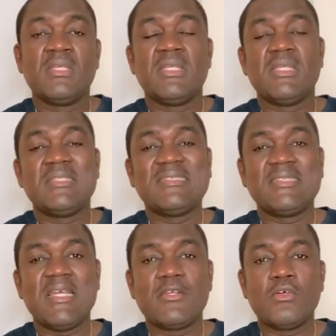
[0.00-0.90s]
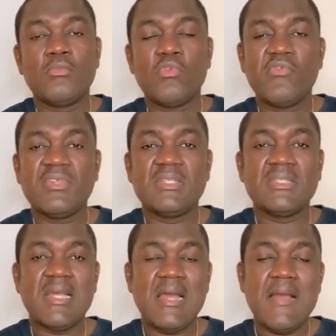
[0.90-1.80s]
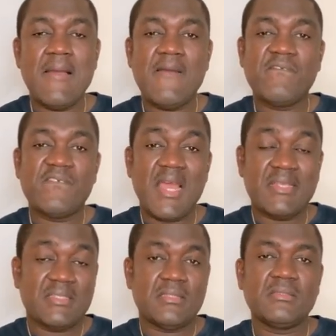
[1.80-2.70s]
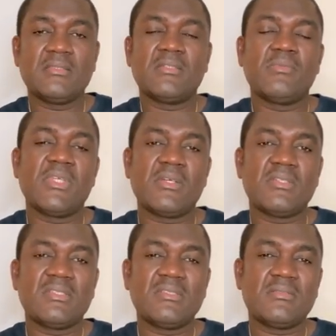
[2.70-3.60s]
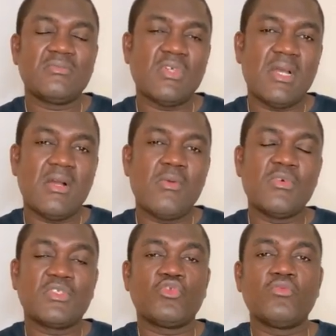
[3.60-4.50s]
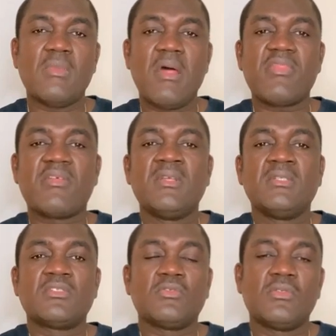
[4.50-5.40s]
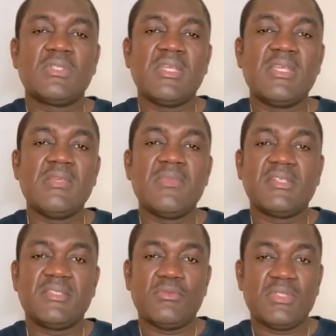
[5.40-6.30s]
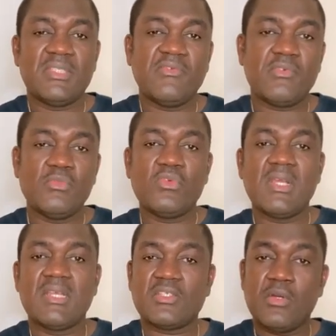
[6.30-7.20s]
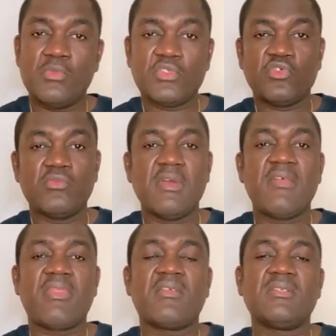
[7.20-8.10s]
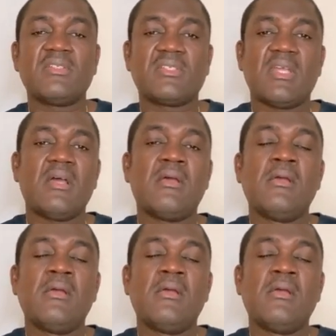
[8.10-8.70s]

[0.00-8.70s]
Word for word: And they are not moving that fast, you know, because it's almost 2 months. So the emails they receive from you guys almost 2 months, and they start